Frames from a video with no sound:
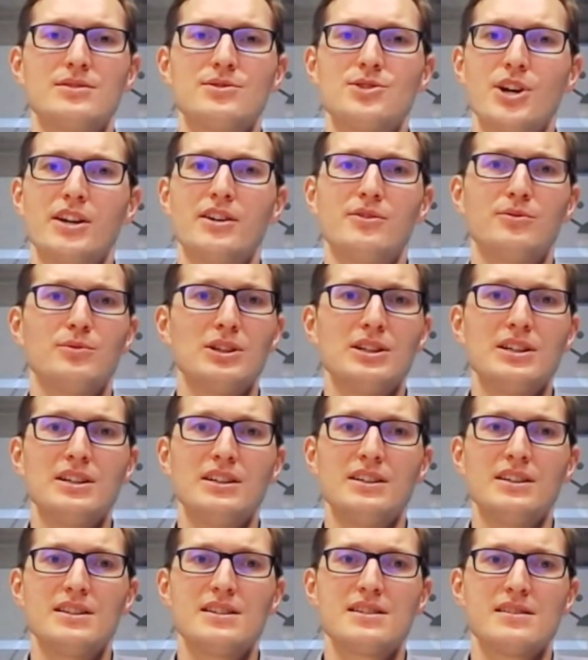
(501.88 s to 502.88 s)
Generally,
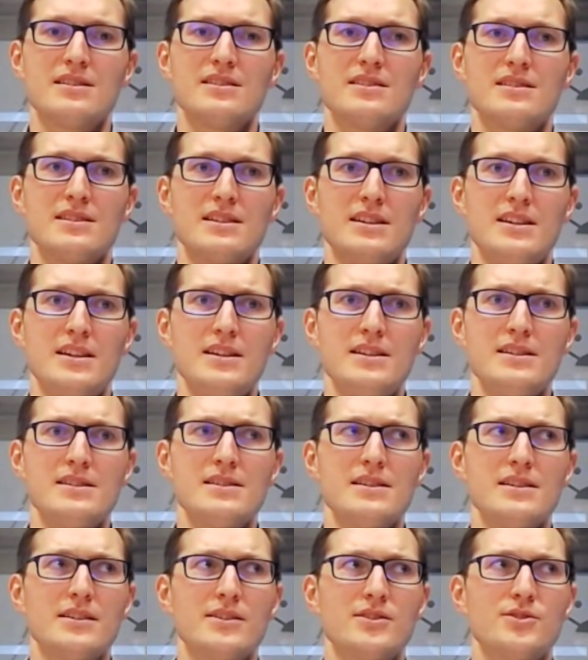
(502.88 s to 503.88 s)
it's it's
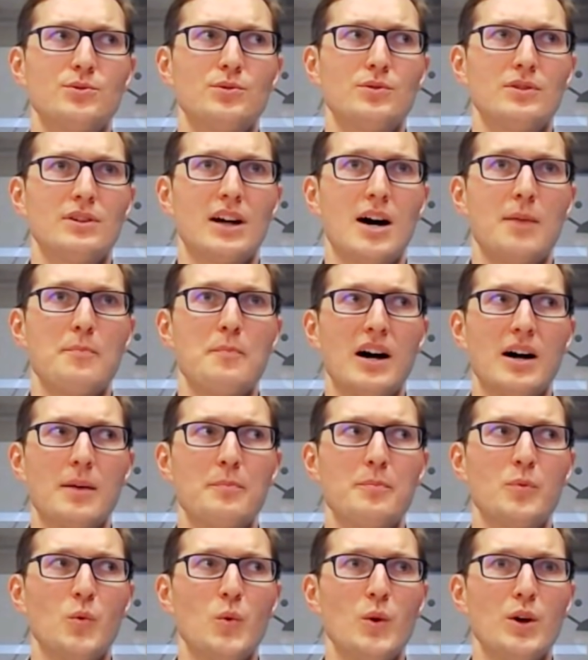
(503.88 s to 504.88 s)
easier to come
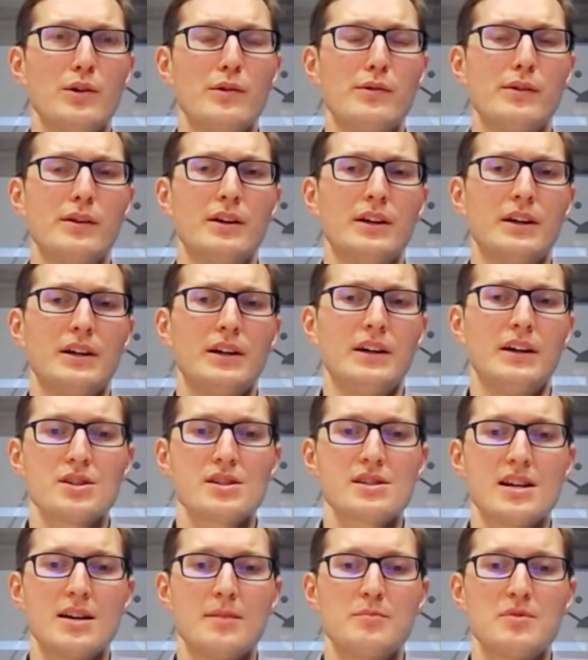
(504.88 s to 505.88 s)
up with
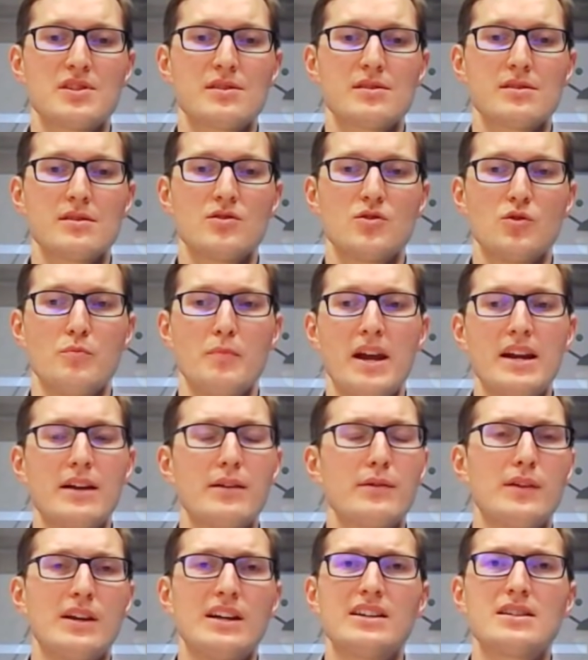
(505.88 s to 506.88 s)
concepts to
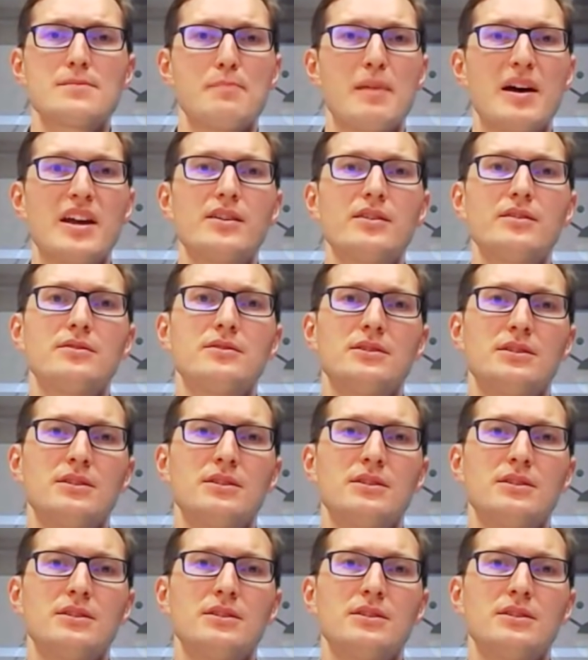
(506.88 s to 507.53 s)
make things better.